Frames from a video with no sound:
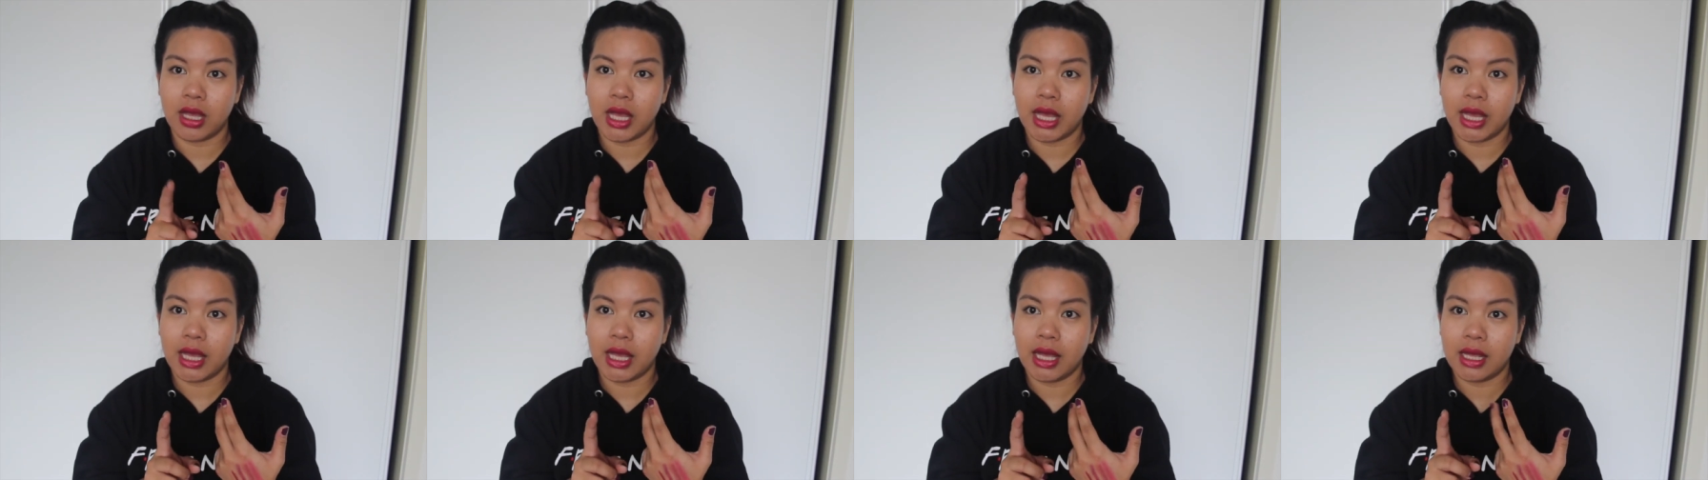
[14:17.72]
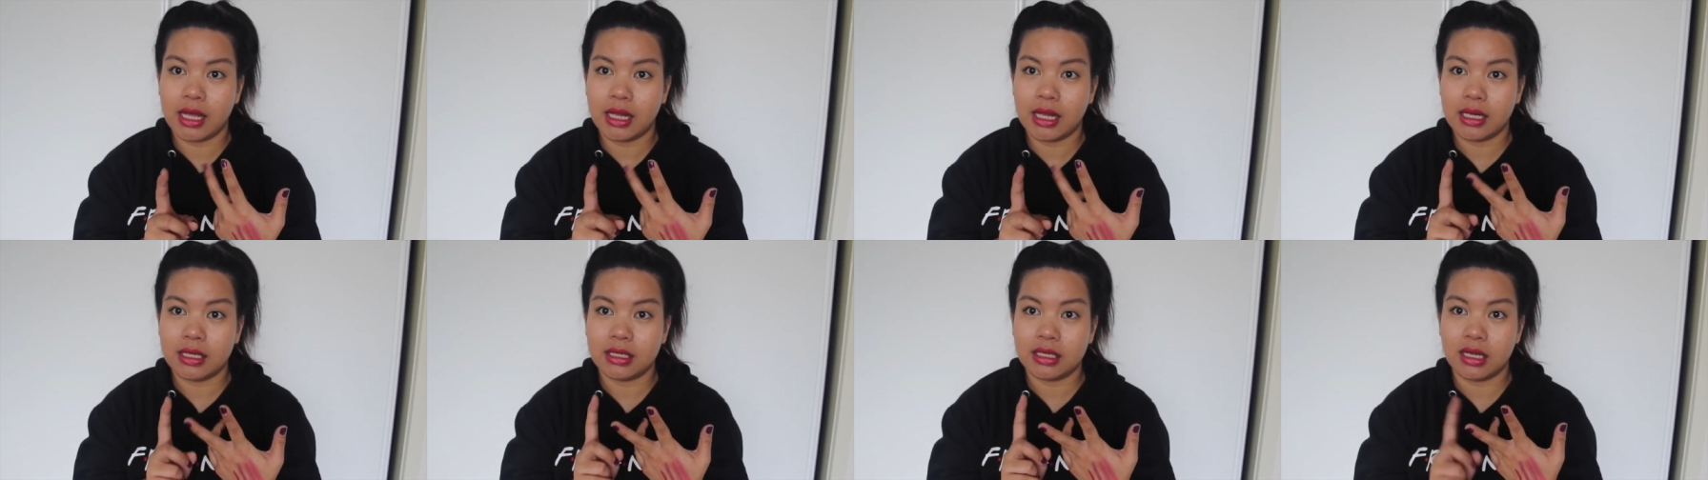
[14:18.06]

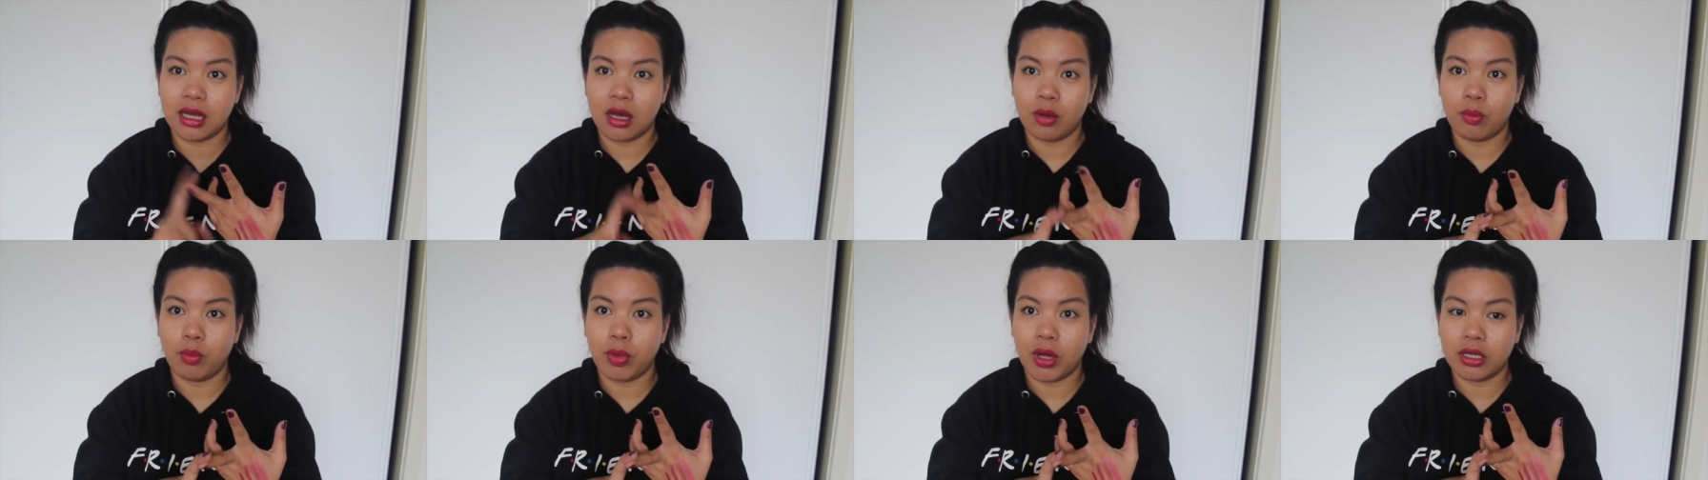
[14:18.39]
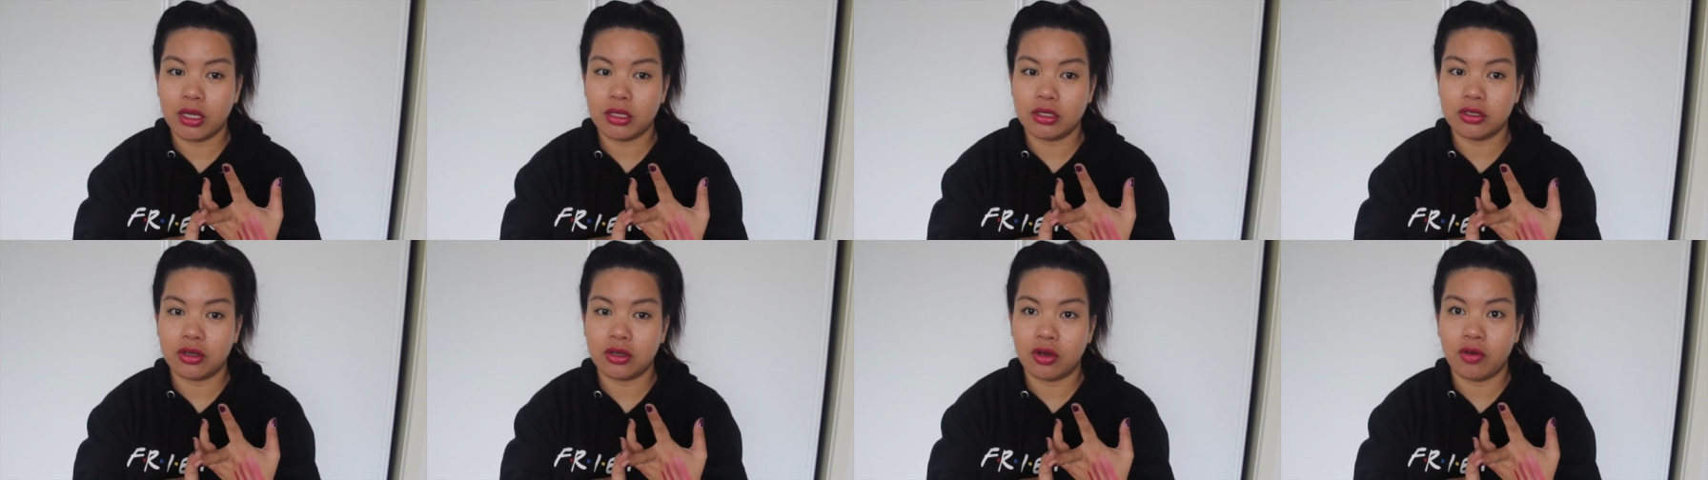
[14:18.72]
and a
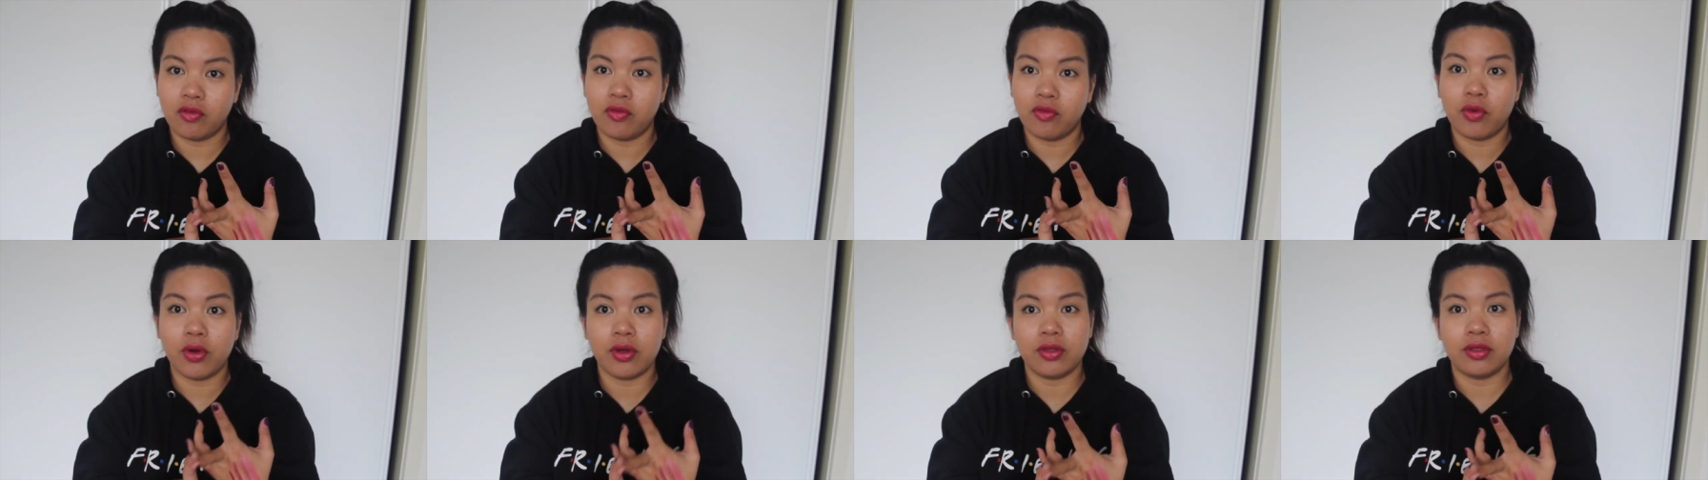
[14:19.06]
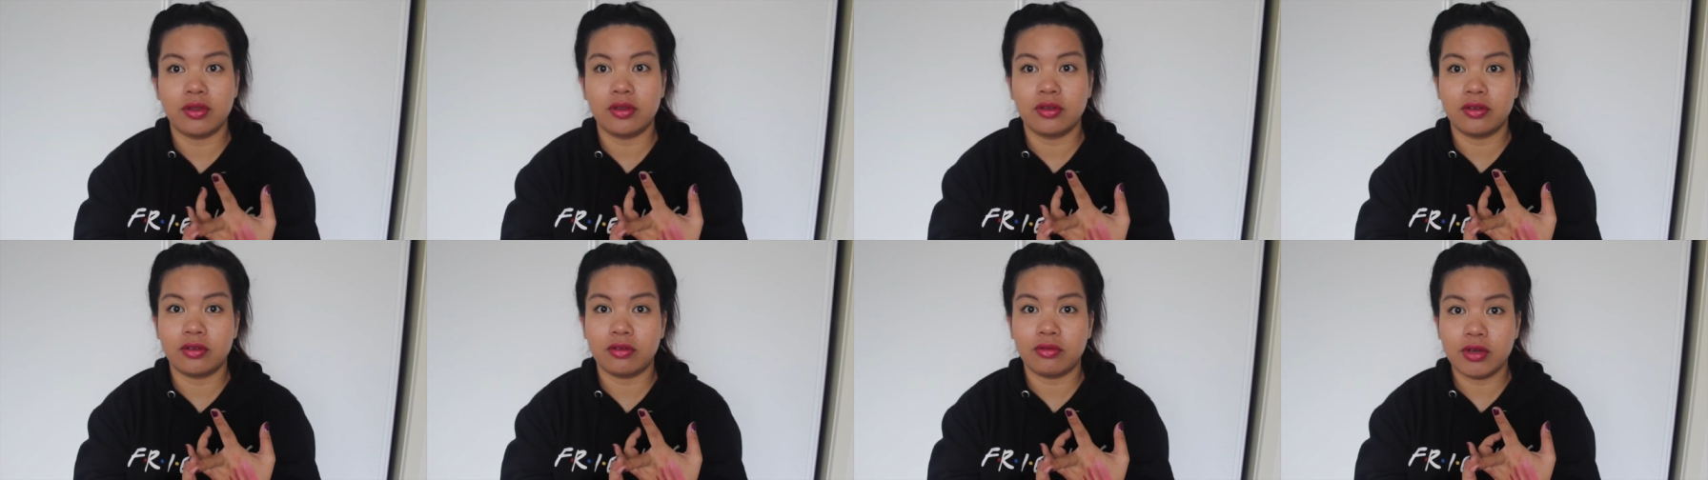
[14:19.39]
bunch of
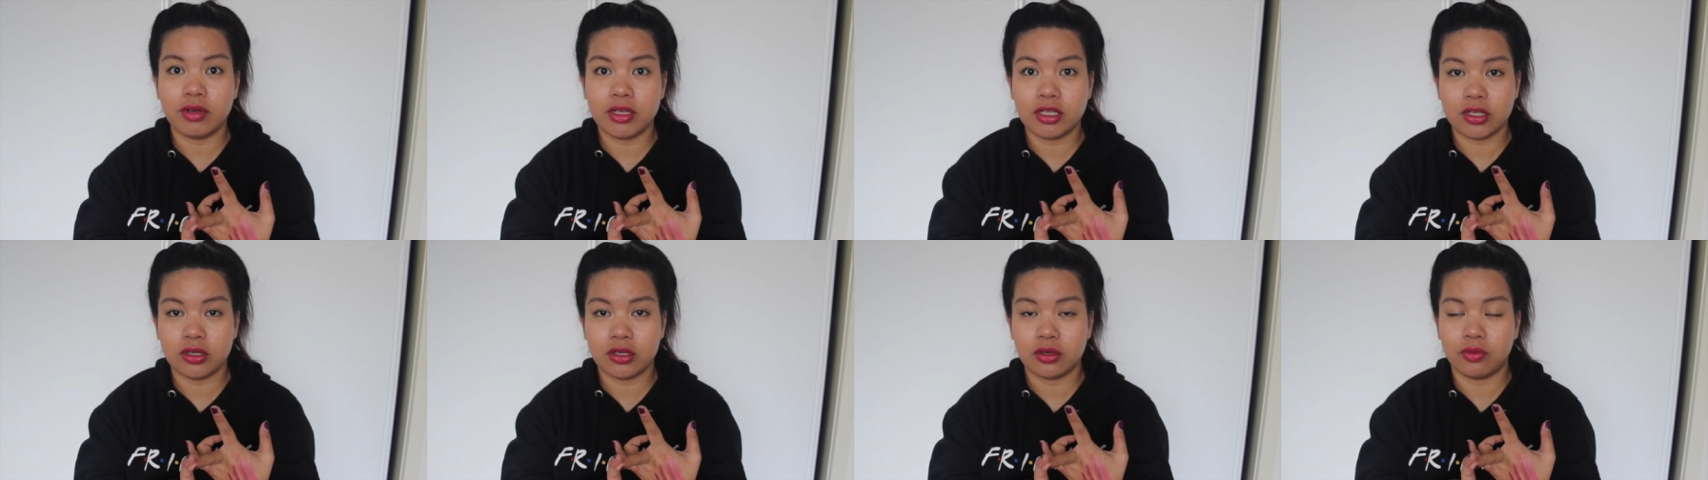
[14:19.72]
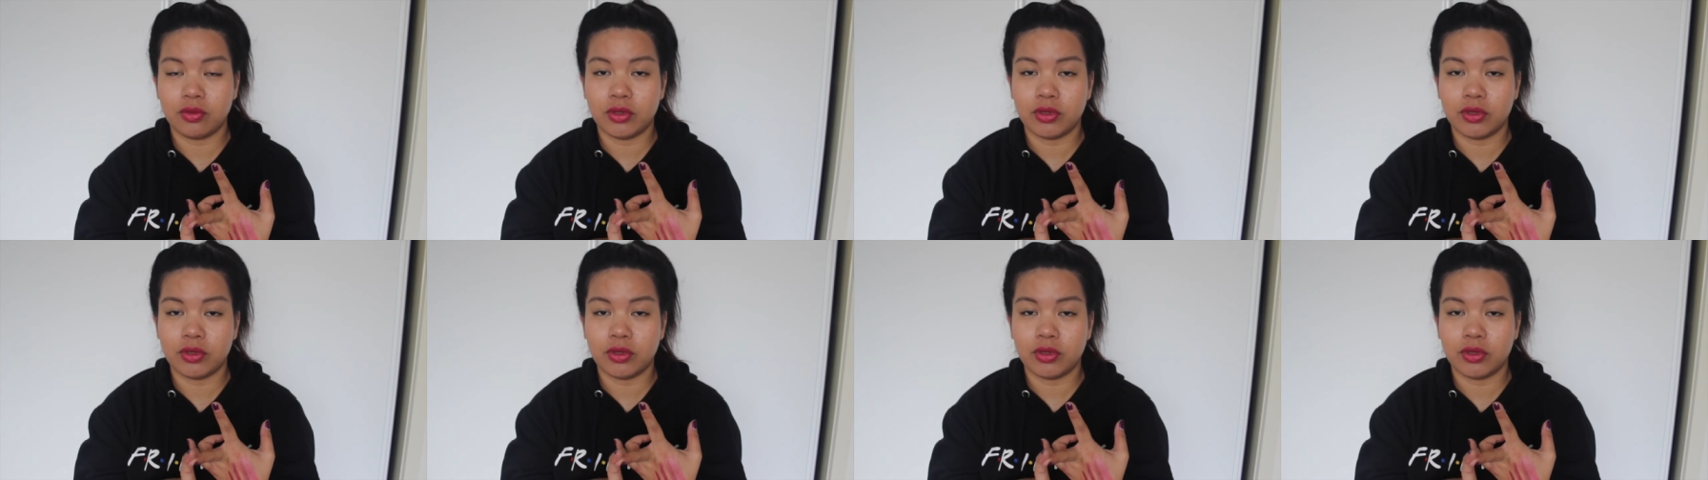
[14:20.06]
Werther's Original,